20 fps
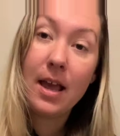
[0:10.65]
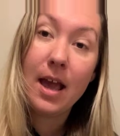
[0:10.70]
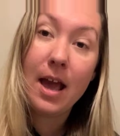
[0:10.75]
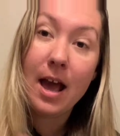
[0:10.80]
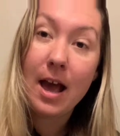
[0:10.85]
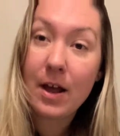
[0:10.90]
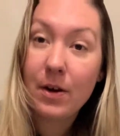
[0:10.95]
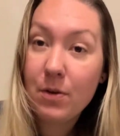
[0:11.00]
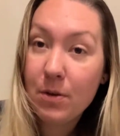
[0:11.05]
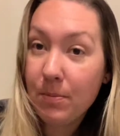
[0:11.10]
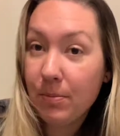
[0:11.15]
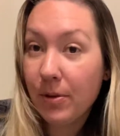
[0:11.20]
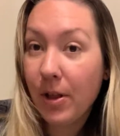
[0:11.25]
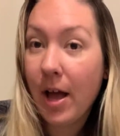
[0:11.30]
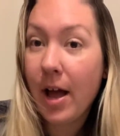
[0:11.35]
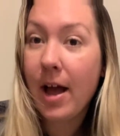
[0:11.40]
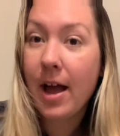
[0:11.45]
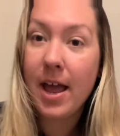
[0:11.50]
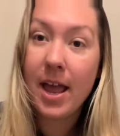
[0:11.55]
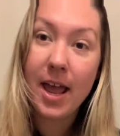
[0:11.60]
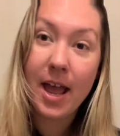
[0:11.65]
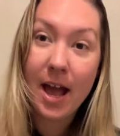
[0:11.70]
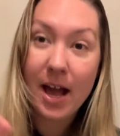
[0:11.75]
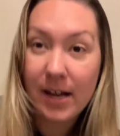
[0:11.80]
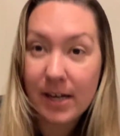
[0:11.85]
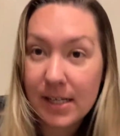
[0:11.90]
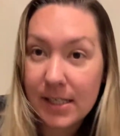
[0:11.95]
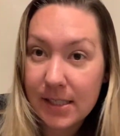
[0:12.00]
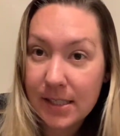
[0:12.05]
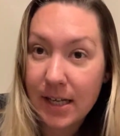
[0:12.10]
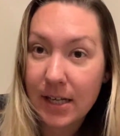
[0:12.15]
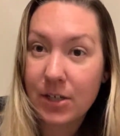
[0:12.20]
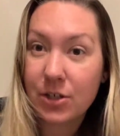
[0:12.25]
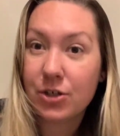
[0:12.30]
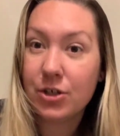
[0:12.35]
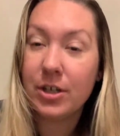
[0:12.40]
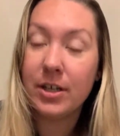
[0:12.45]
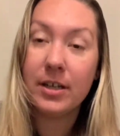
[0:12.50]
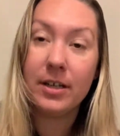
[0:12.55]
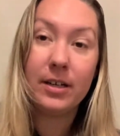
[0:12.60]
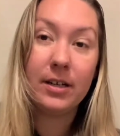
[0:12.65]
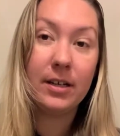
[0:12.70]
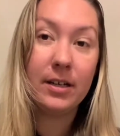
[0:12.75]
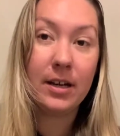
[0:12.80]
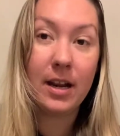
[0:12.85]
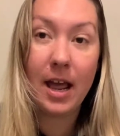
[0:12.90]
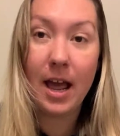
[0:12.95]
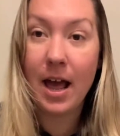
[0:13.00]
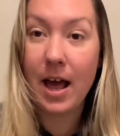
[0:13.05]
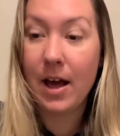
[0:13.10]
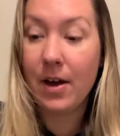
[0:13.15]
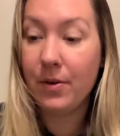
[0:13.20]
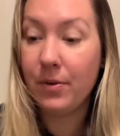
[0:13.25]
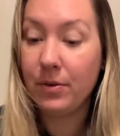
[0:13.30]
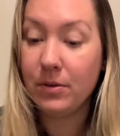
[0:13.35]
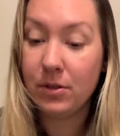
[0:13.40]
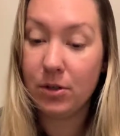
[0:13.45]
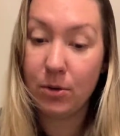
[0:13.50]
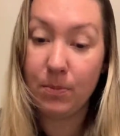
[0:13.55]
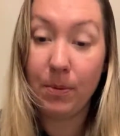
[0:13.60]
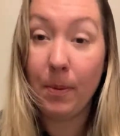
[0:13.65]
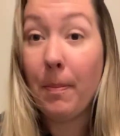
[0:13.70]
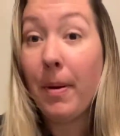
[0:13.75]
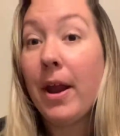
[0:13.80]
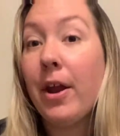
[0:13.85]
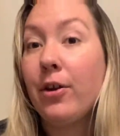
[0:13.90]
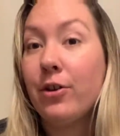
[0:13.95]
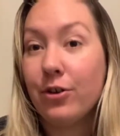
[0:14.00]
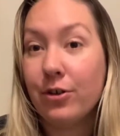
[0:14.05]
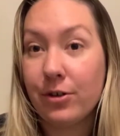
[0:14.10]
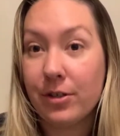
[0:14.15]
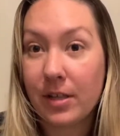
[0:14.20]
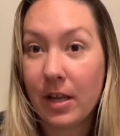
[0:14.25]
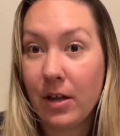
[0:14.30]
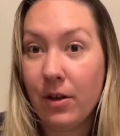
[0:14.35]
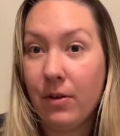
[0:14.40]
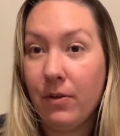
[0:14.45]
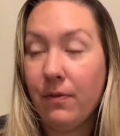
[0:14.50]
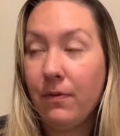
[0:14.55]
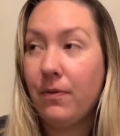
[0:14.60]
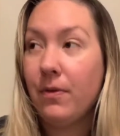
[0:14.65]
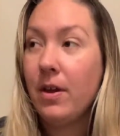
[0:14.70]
how to apply, how to section, how to prepare yourself